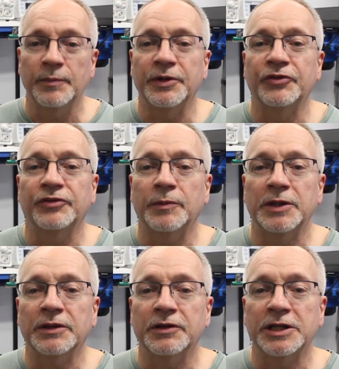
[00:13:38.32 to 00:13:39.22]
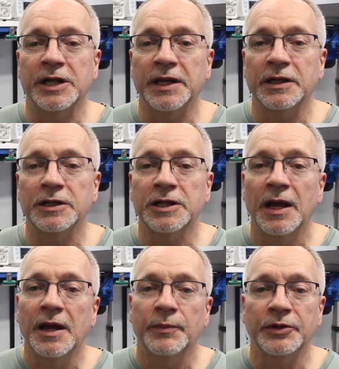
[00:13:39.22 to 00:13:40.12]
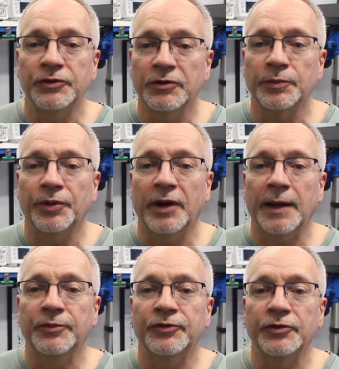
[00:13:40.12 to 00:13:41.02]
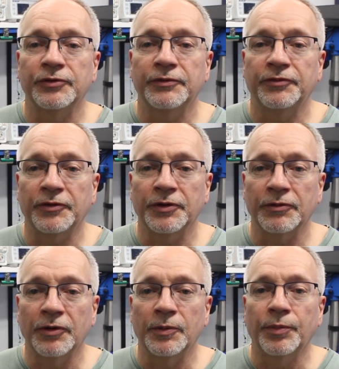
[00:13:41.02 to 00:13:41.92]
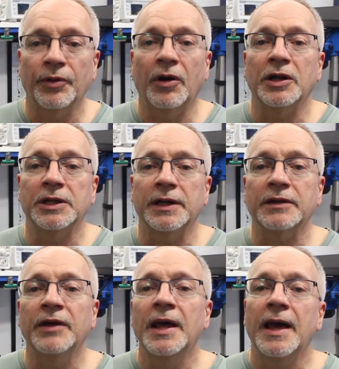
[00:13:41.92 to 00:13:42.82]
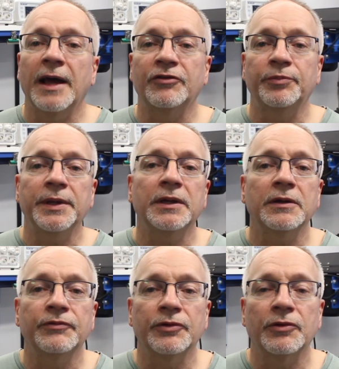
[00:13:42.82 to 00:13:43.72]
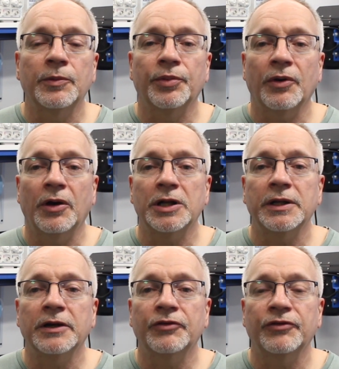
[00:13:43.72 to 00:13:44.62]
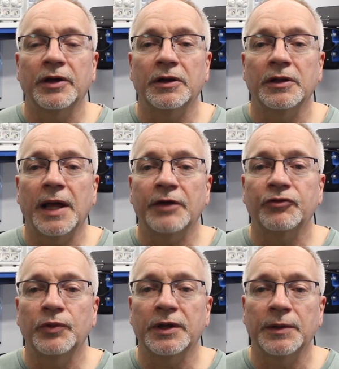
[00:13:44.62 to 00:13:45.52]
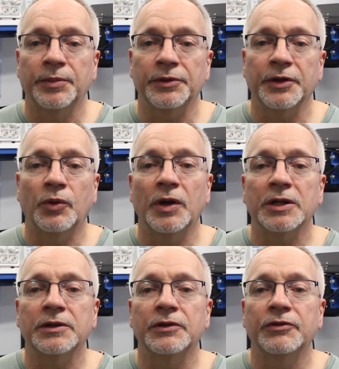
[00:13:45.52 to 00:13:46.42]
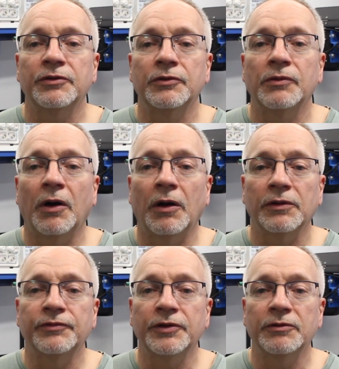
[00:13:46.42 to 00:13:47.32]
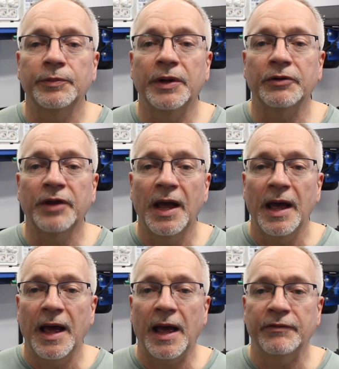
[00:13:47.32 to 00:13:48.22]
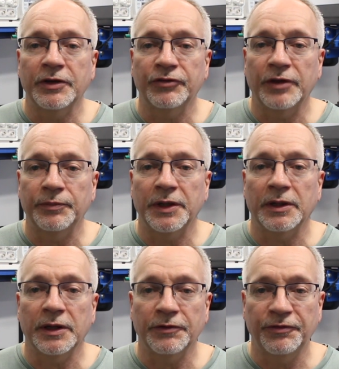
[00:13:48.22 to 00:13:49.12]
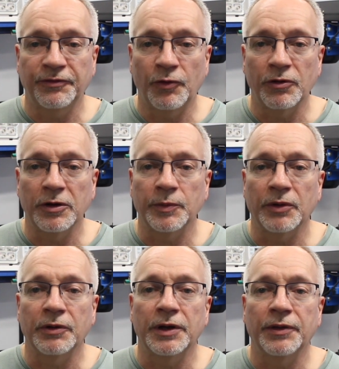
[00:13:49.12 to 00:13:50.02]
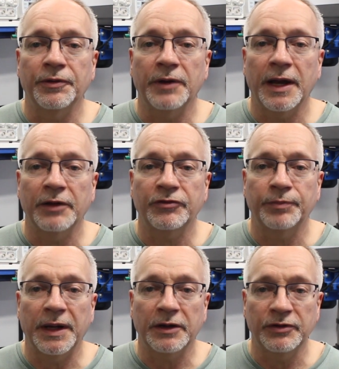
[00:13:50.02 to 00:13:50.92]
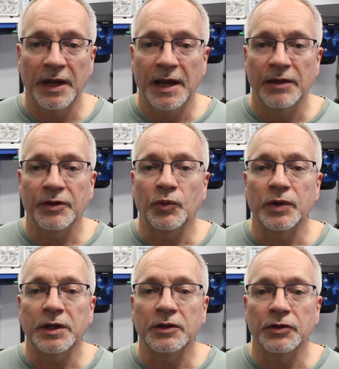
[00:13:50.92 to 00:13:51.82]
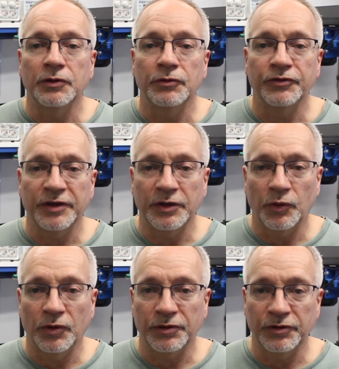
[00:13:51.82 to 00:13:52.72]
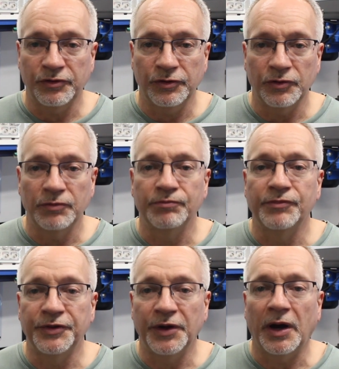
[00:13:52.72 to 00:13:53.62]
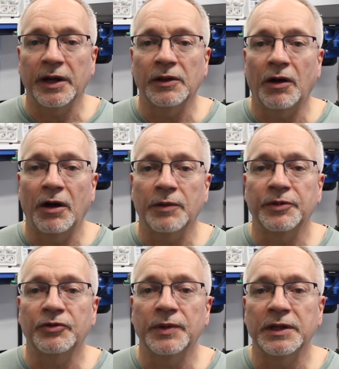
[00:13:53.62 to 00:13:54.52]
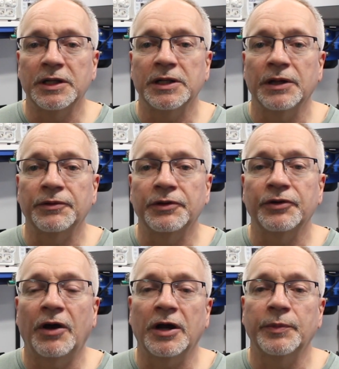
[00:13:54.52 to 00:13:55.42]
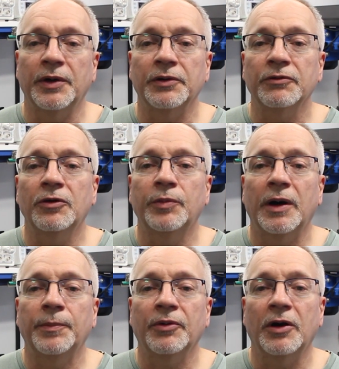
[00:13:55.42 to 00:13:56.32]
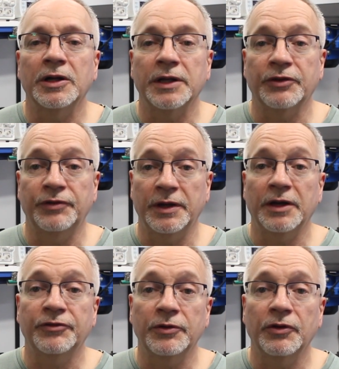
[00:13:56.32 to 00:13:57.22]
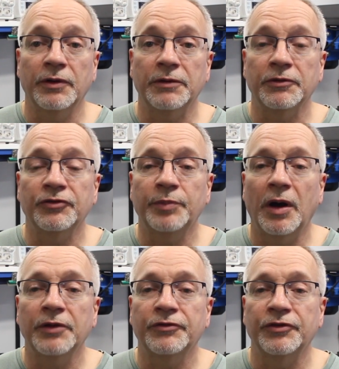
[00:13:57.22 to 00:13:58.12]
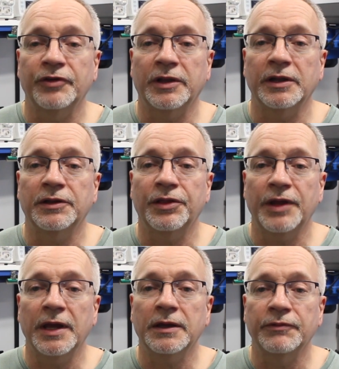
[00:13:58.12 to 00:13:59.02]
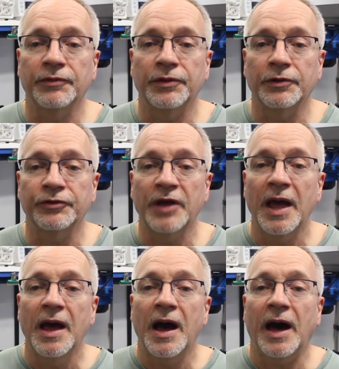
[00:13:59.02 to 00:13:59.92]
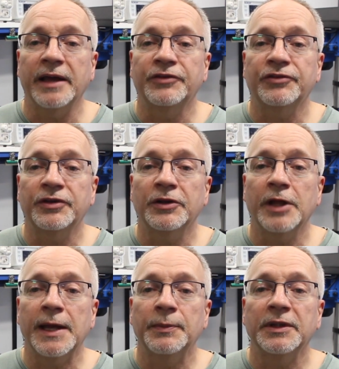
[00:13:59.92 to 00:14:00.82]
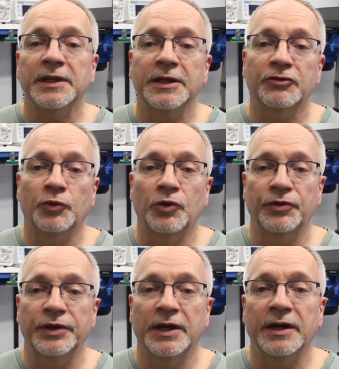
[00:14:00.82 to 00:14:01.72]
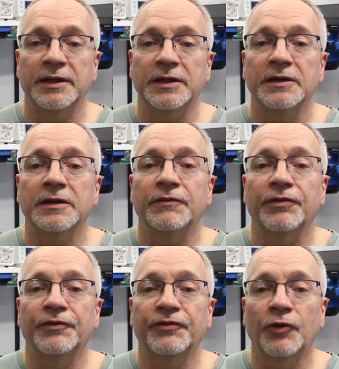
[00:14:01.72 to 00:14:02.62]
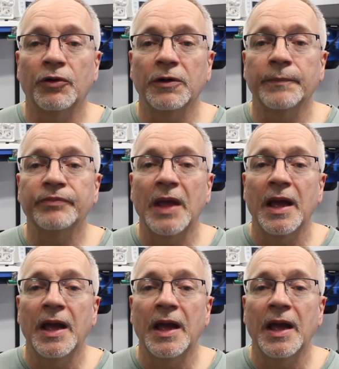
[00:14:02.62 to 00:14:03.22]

be subject to change, but you can perhaps use it for your own project. And speaking of your own projects, last week I put the question to all of you about having something like a forum or another aspect that we can use in order to dialogue between each other and talk about our robot projects, and I got some great responses. I'd like to thank you for those. I still am leaning toward the idea of the forum